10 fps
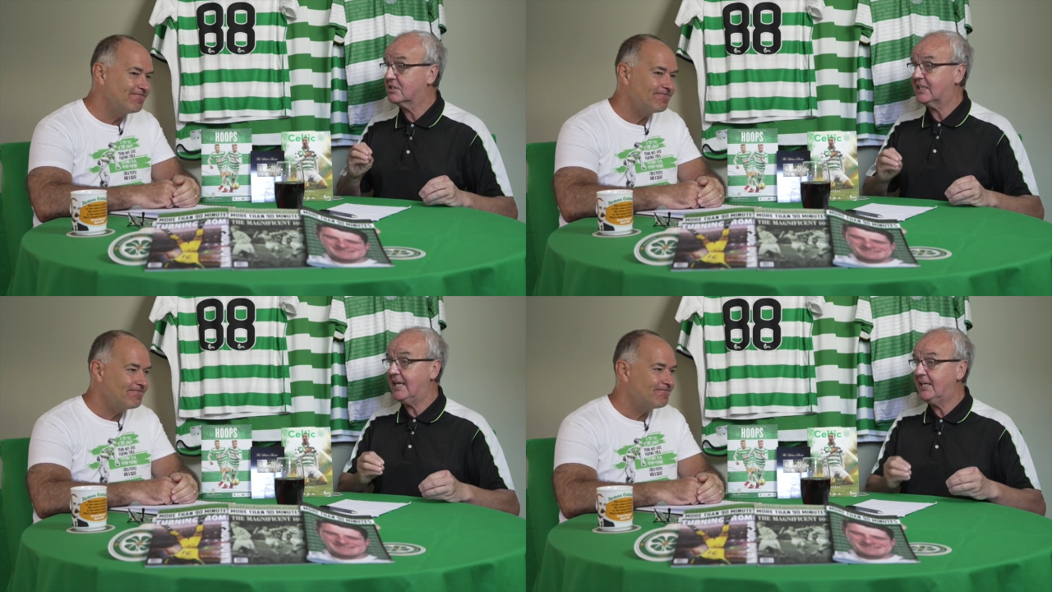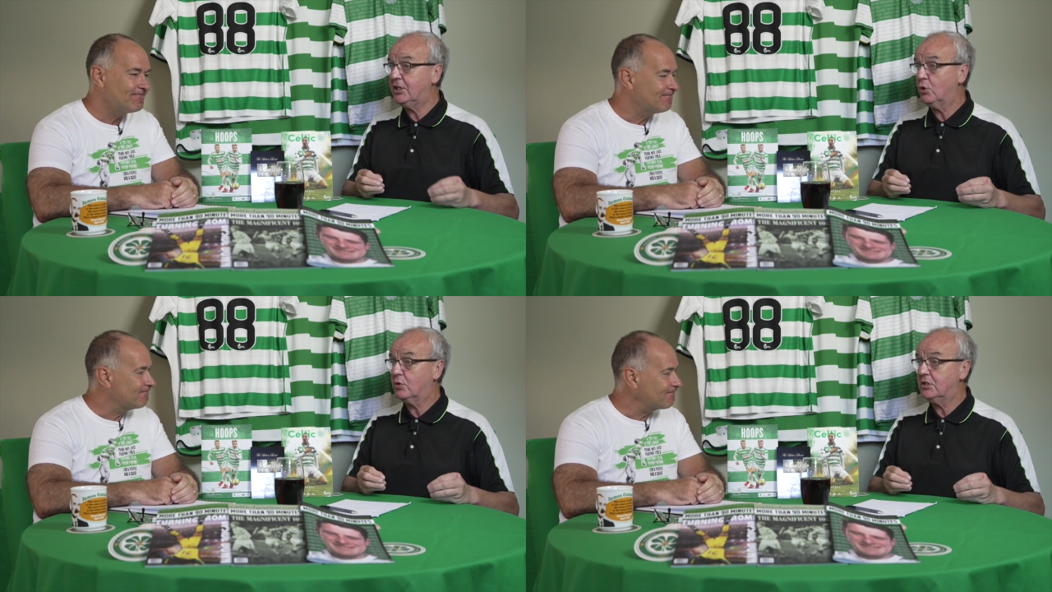Speaker 1: Kenny
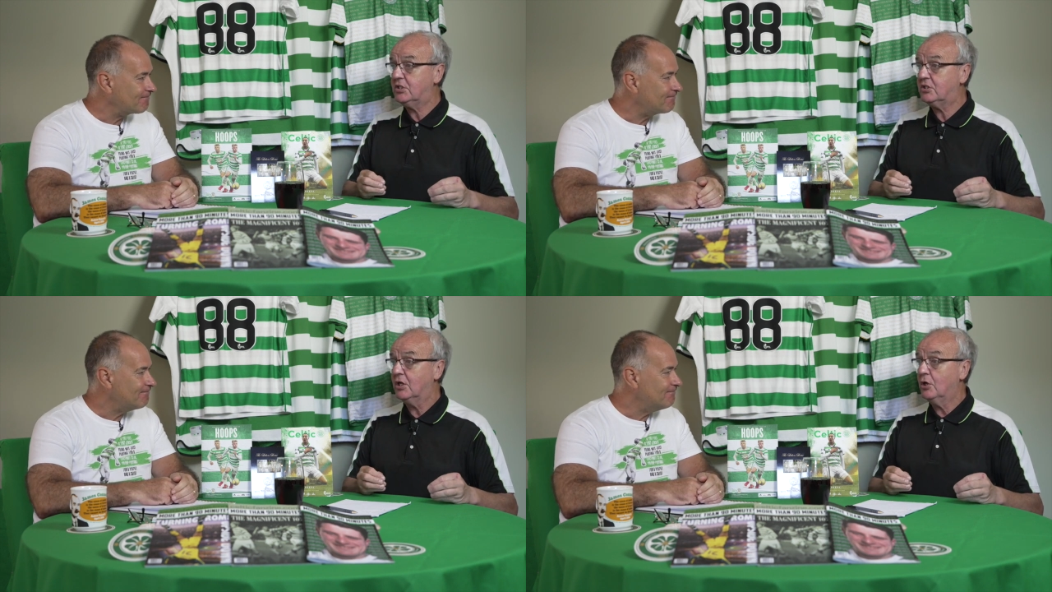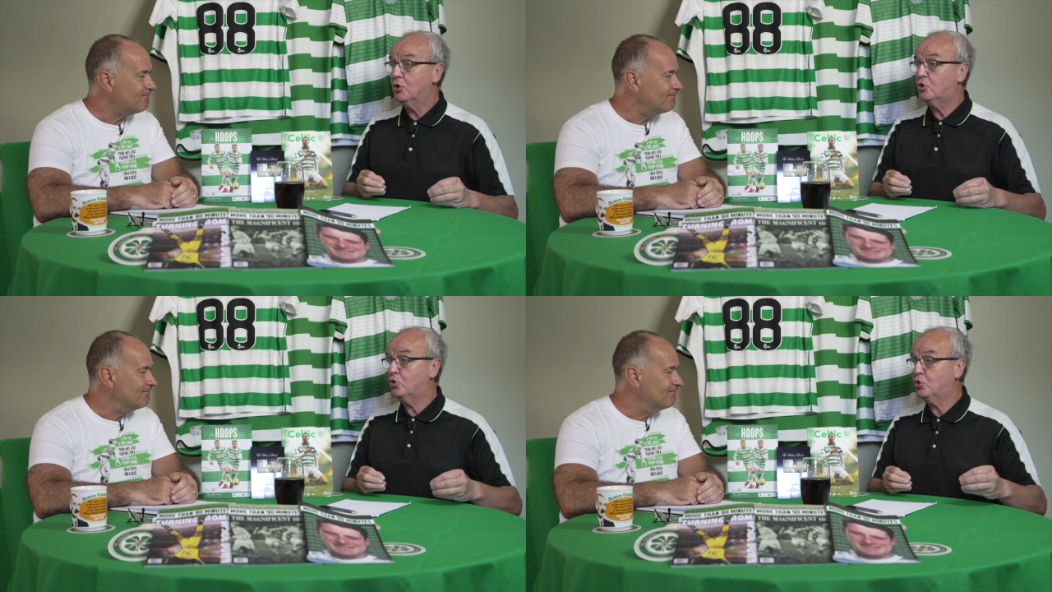Dalglish,
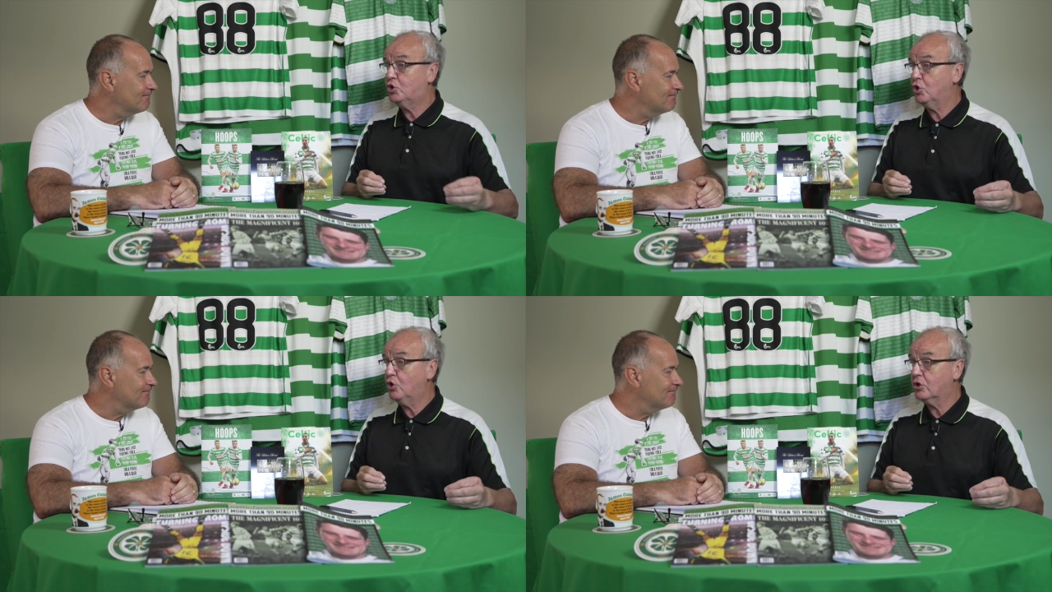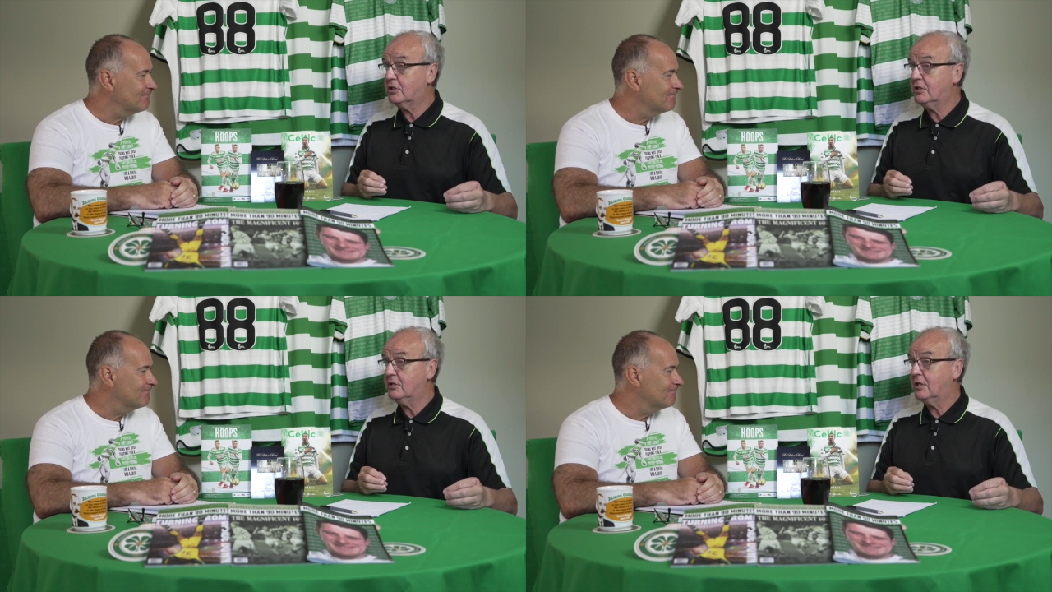Joe
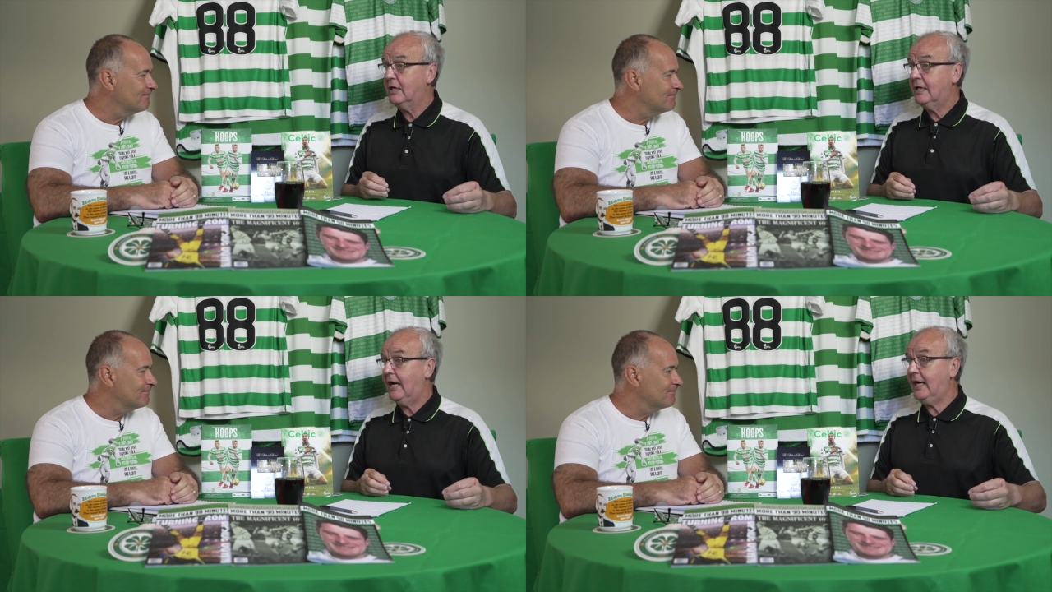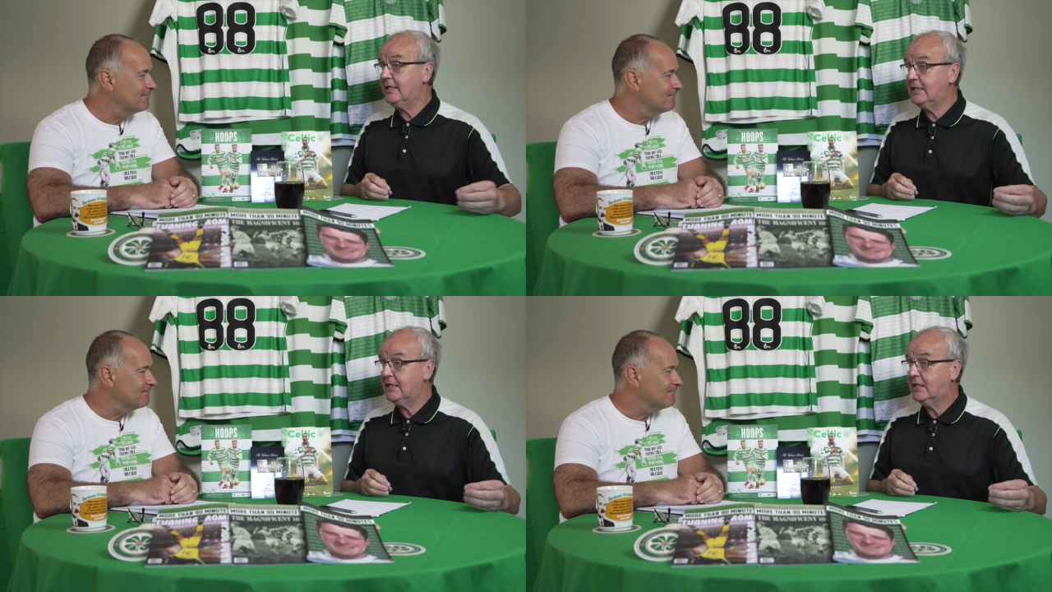Jordan,
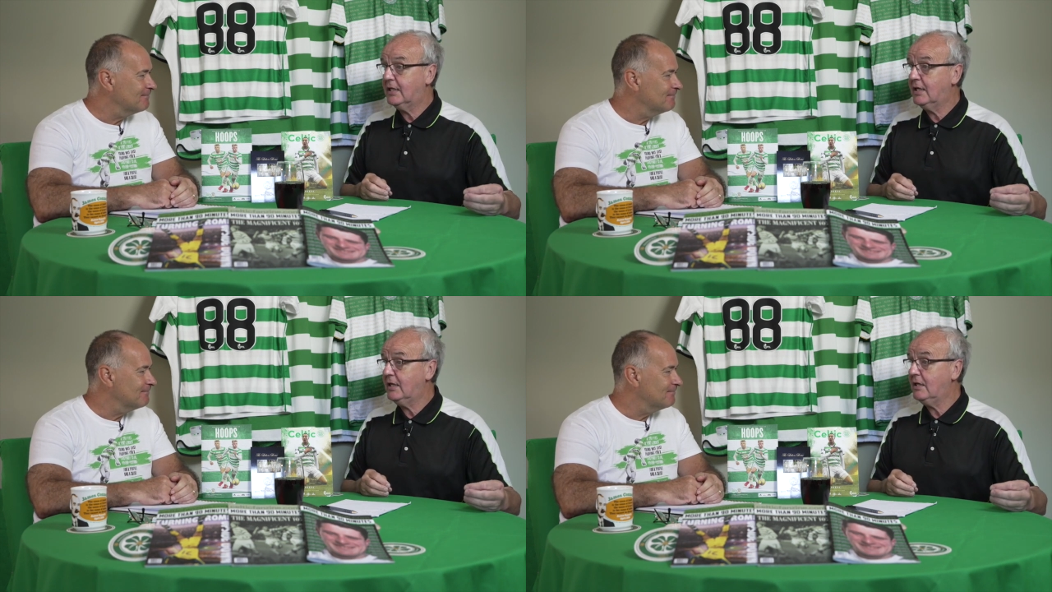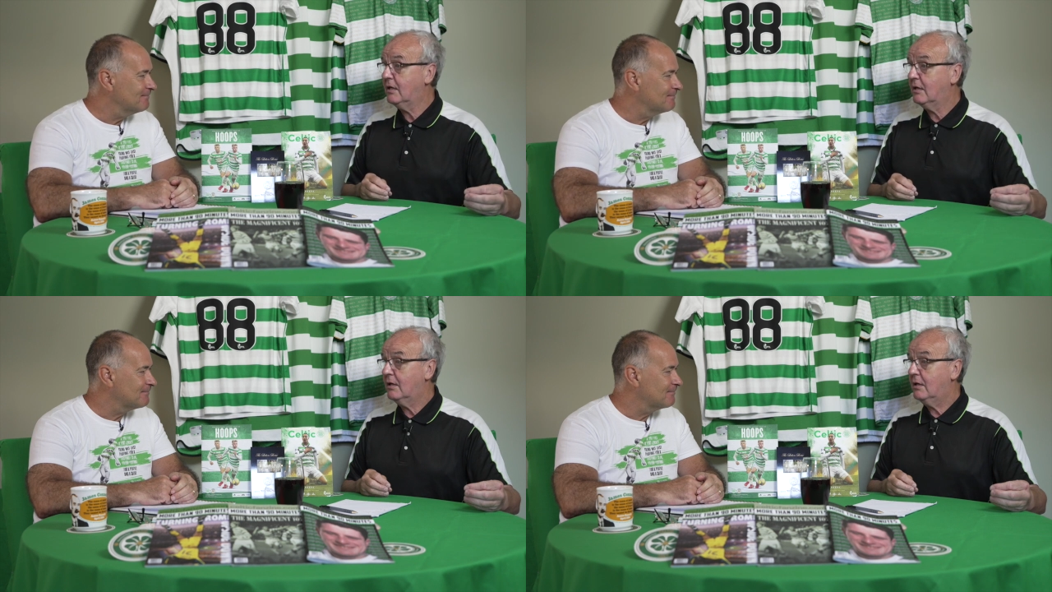Andy Gray,